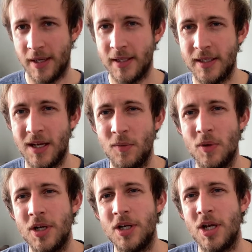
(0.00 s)
is I
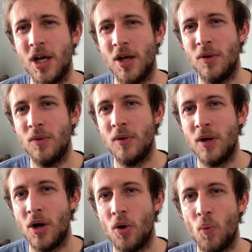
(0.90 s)
want to know
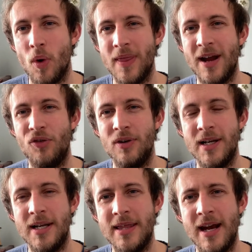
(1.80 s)
what
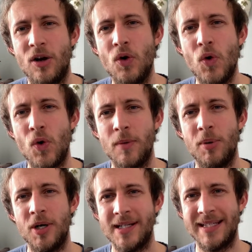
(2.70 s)
their core
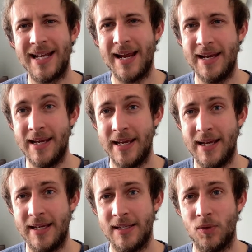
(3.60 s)
personality
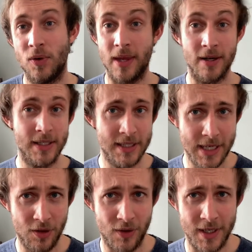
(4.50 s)
is, or their
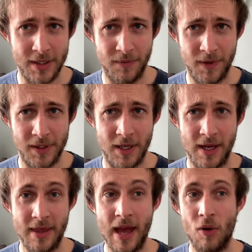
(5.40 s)
secrets and things
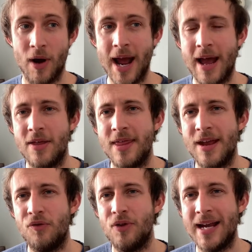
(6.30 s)
like that, or how they
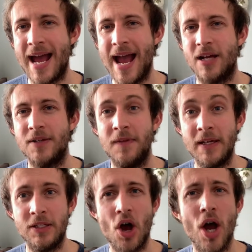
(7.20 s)
react,
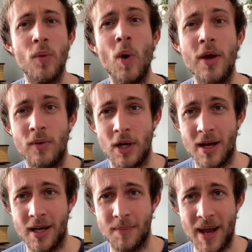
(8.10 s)
things that I won't
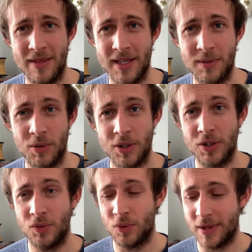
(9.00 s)
like about this
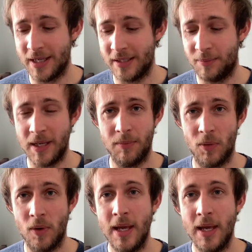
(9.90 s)
person or these people.